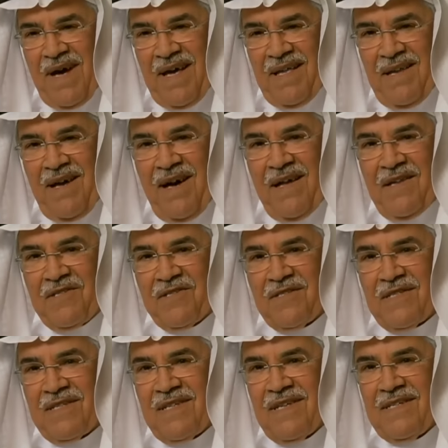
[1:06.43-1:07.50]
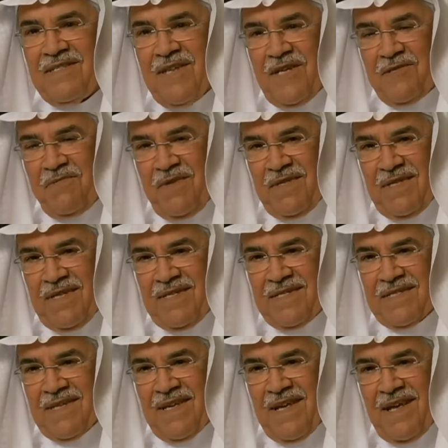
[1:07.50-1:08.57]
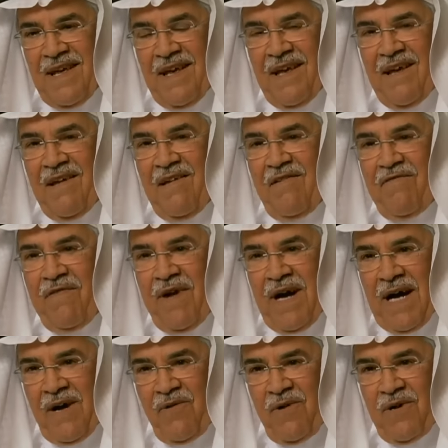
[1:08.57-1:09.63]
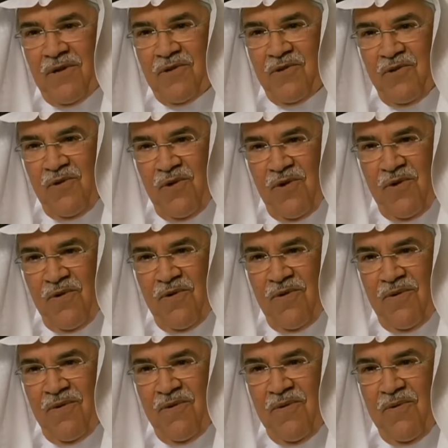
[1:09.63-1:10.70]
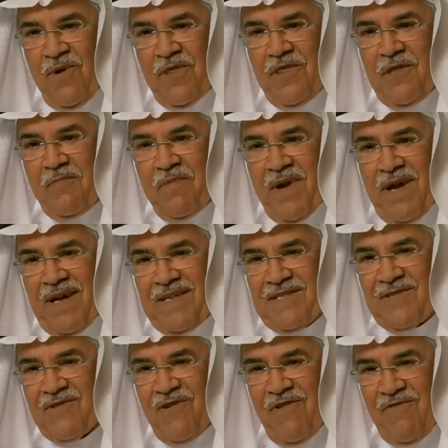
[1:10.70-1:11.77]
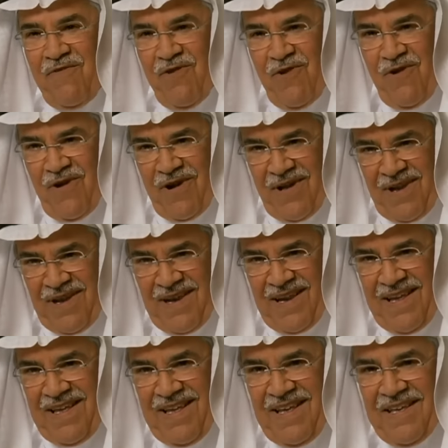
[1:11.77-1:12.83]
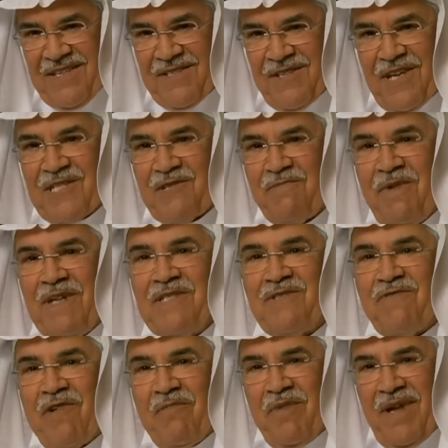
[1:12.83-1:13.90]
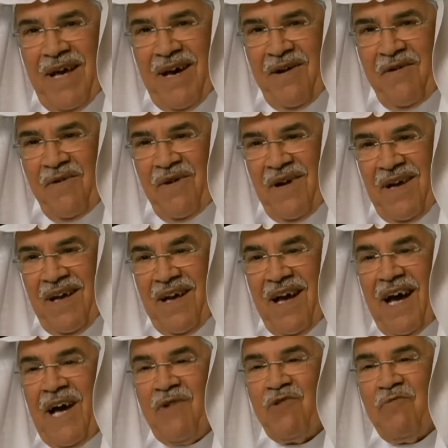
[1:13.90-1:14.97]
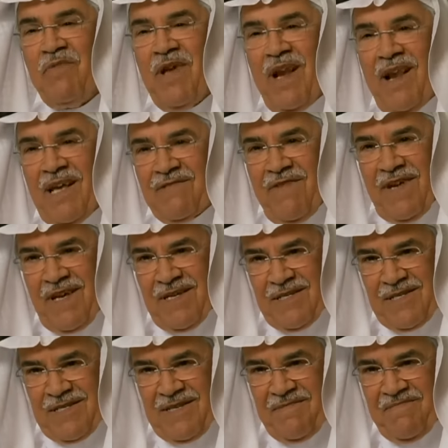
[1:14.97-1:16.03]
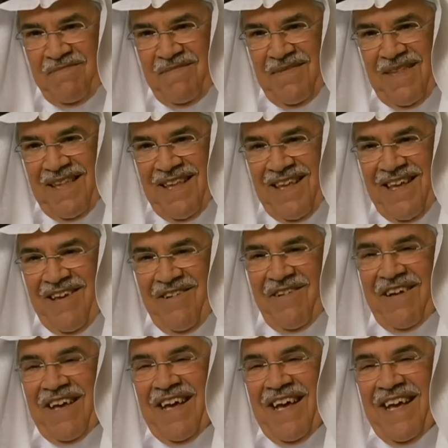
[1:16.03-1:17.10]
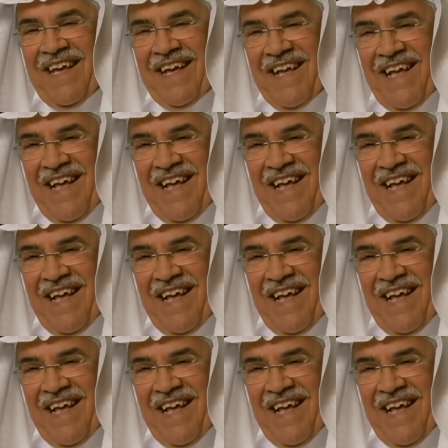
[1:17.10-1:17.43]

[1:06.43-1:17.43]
My honest judgment is, if I were to know what the price of oil 6 months from now, I would be in Las Vegas. Okay?